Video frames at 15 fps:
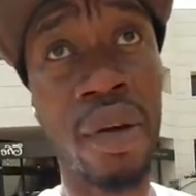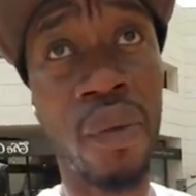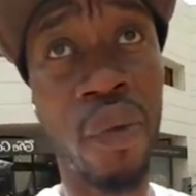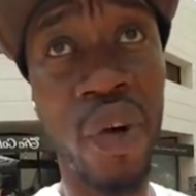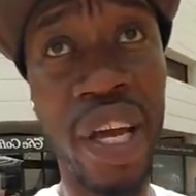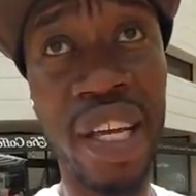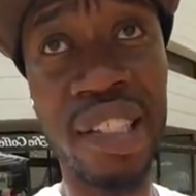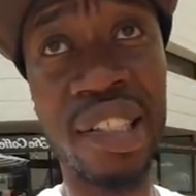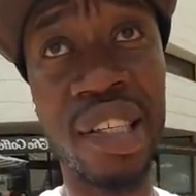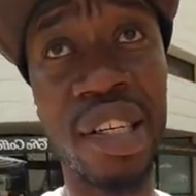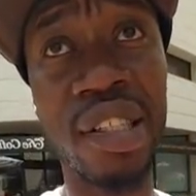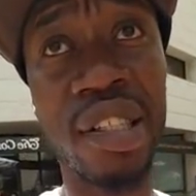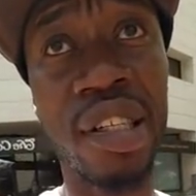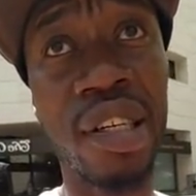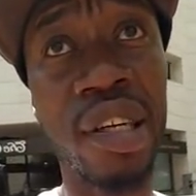for
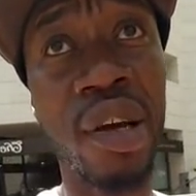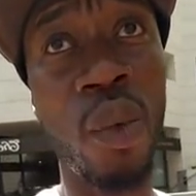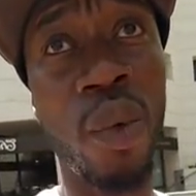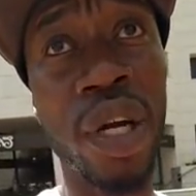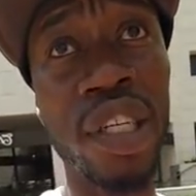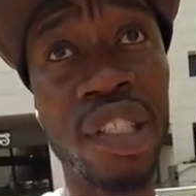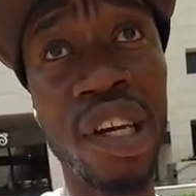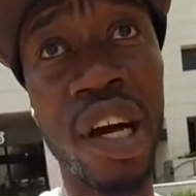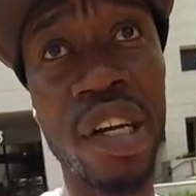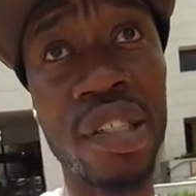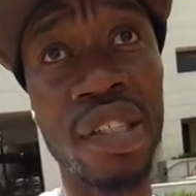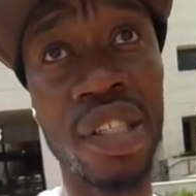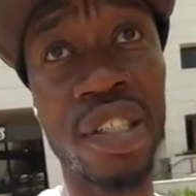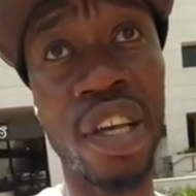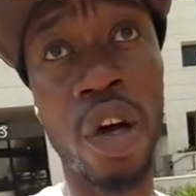instance, what it
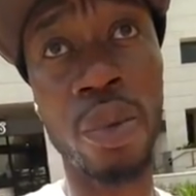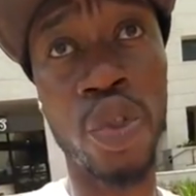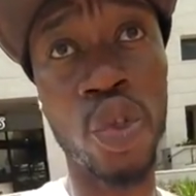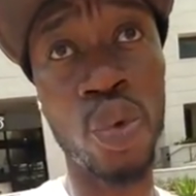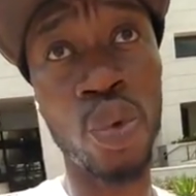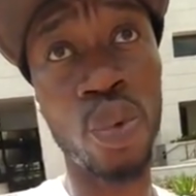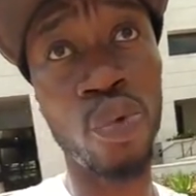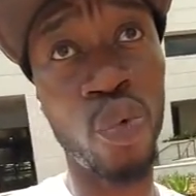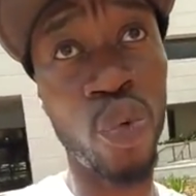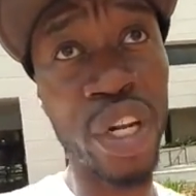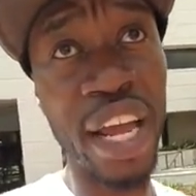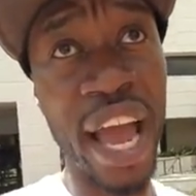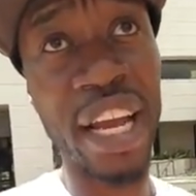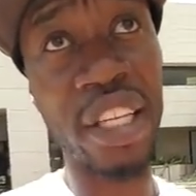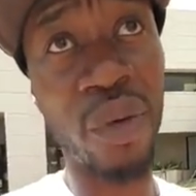does is helps you
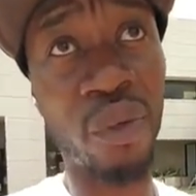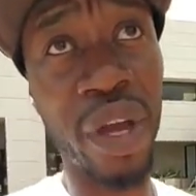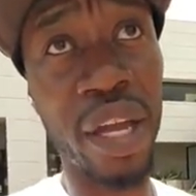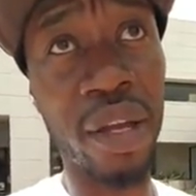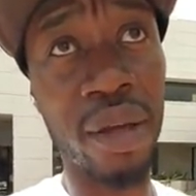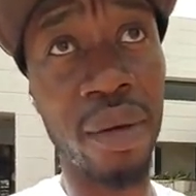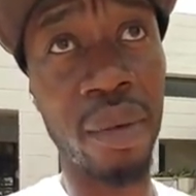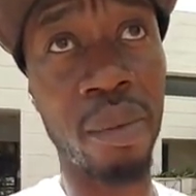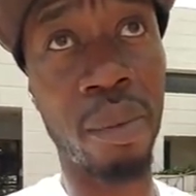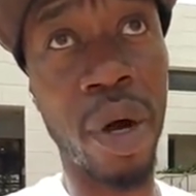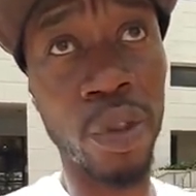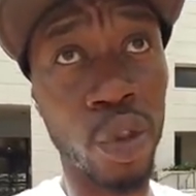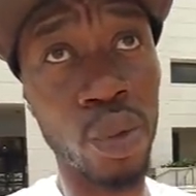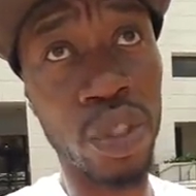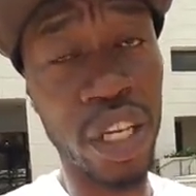reactivate
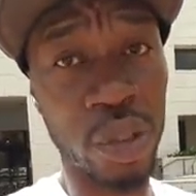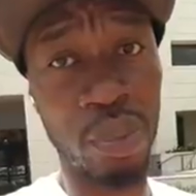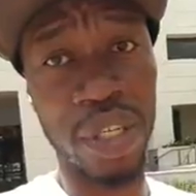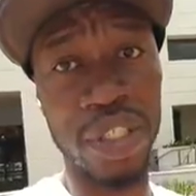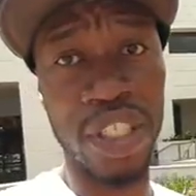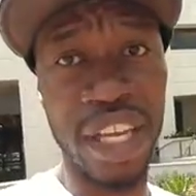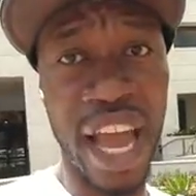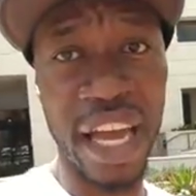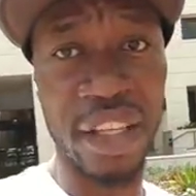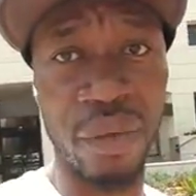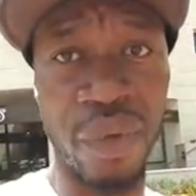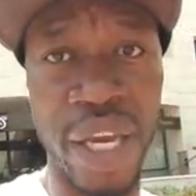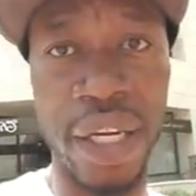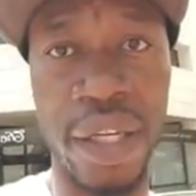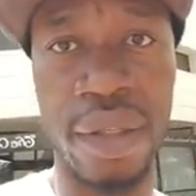muscles that's been
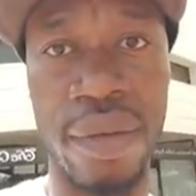deactivated.